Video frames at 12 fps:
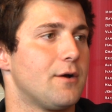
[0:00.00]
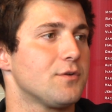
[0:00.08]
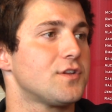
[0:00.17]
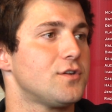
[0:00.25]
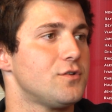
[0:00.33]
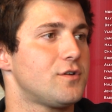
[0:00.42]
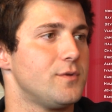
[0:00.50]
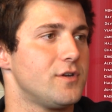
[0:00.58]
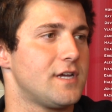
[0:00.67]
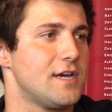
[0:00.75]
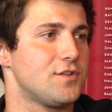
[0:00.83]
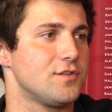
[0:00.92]
I was going to do
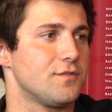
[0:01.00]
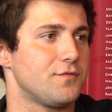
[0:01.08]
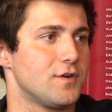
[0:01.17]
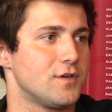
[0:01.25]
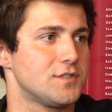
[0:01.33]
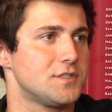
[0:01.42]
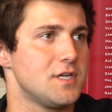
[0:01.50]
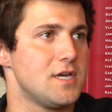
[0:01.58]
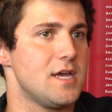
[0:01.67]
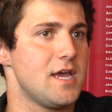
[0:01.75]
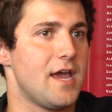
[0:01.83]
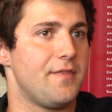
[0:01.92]
communications at first,
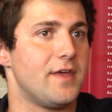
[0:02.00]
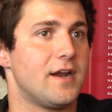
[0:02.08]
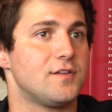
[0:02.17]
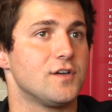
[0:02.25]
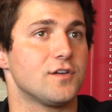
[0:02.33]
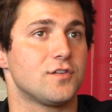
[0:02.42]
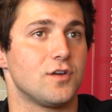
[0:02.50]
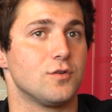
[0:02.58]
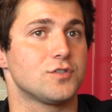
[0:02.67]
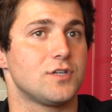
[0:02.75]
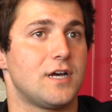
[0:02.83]
mm-hmm. and then I took a soc